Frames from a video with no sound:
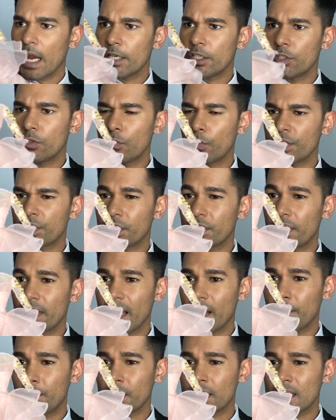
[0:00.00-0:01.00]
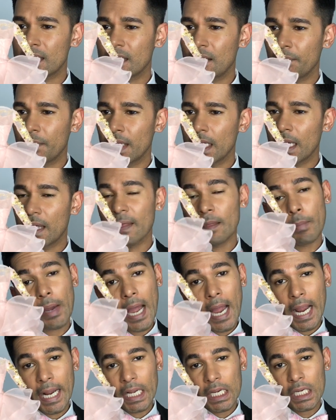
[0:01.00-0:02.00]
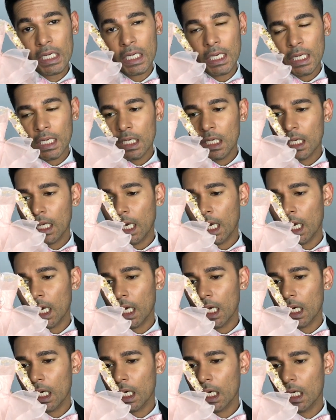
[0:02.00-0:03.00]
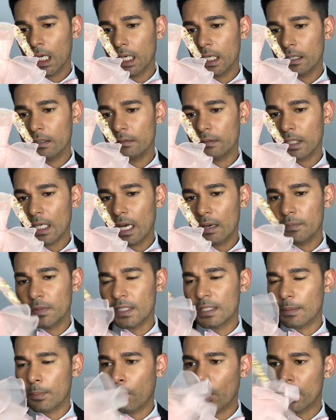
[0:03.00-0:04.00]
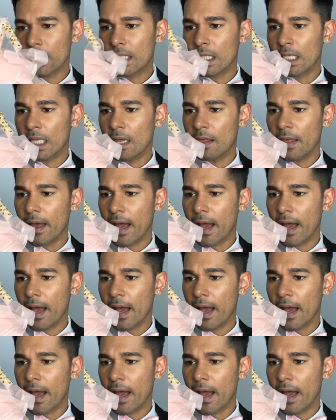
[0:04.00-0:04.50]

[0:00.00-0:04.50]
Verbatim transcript: I do wish that they had put something in the back. Uh, I'm disappointed in